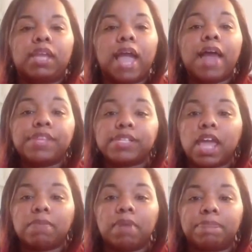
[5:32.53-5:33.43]
how this
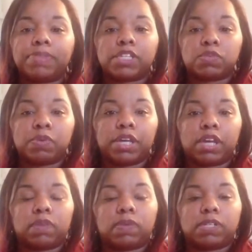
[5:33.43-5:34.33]
came up this
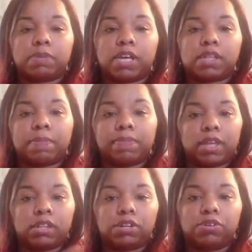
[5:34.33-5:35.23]
weekend was because I'm
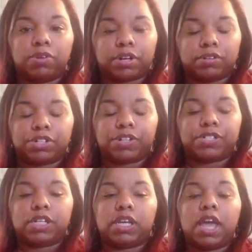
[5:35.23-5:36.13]
in the New York, New
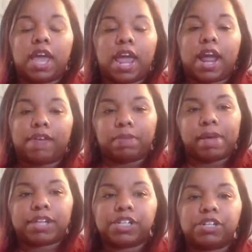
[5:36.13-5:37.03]
Jersey area. I'm
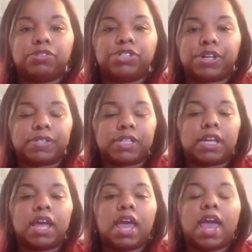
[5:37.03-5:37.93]
actually in New
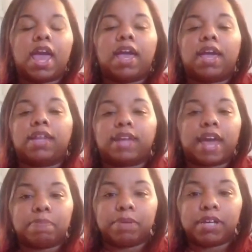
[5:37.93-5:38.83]
Jersey, and they
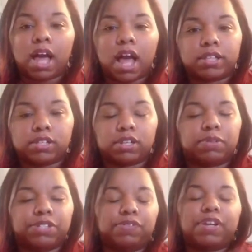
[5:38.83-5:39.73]
had a big concert,
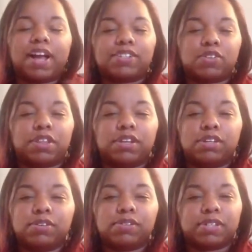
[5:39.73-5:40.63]
which if you guys saw the
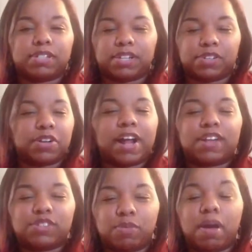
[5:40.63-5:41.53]
news, it didn't turn
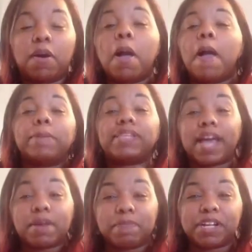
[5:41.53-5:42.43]
out too well, but they
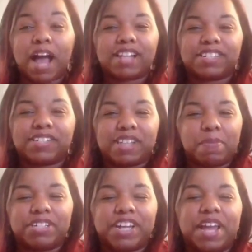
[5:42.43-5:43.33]
had a big concert,
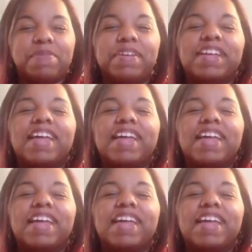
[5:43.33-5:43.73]
Summer Jam.